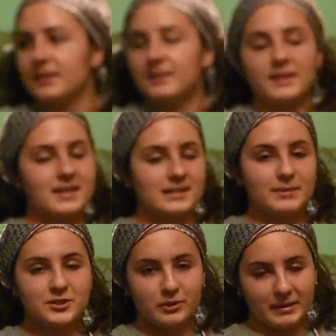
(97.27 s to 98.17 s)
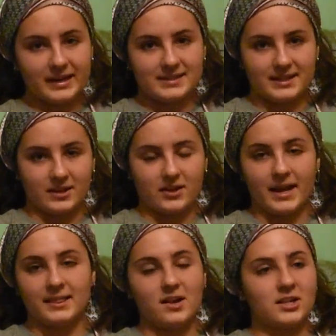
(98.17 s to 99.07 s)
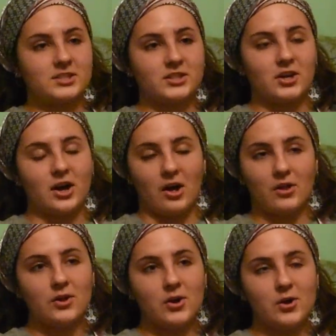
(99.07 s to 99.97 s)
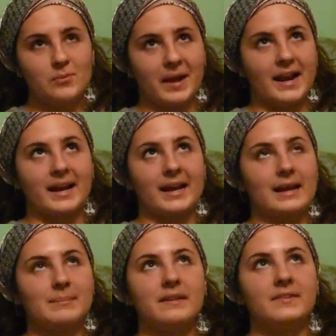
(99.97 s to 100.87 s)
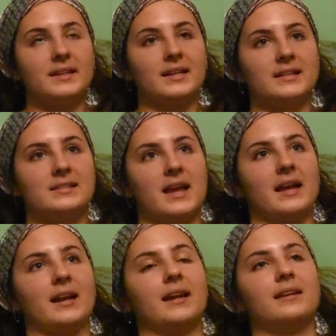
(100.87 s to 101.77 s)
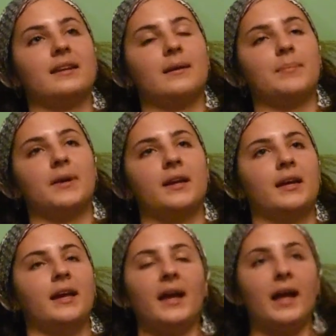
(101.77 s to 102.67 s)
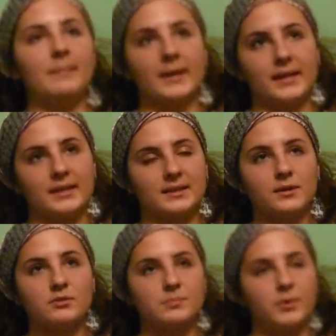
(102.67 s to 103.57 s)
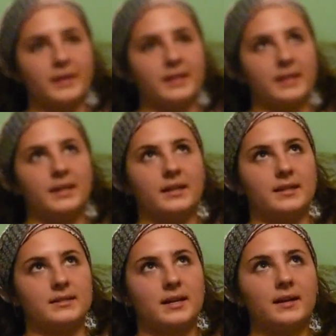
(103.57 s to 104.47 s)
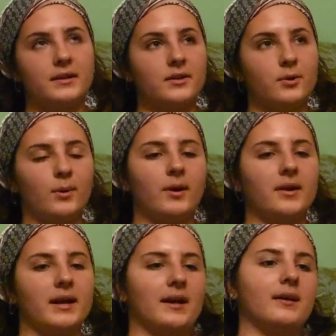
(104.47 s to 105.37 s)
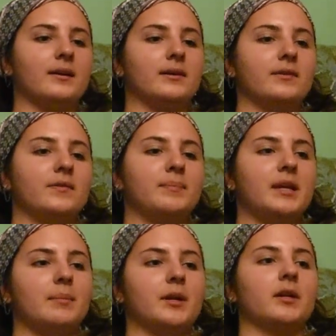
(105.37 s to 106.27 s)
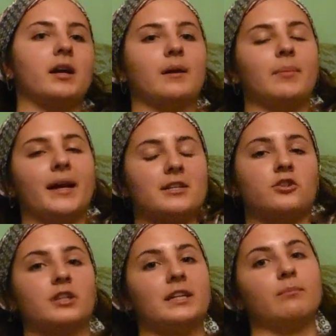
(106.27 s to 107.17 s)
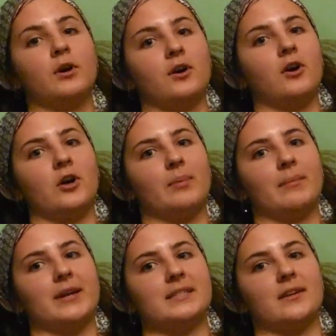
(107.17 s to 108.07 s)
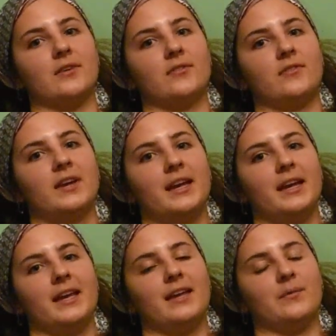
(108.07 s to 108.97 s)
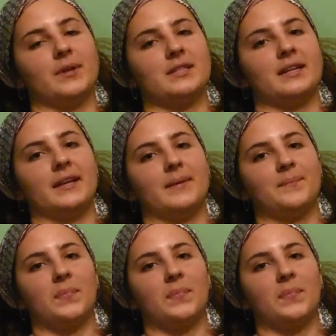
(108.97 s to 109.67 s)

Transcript: Last time I tore my ACL, I lost all hope and I ate my feelings, and I ended up at my lowest point eating an entire quart of peanut butter cup ice cream all by myself in one sitting.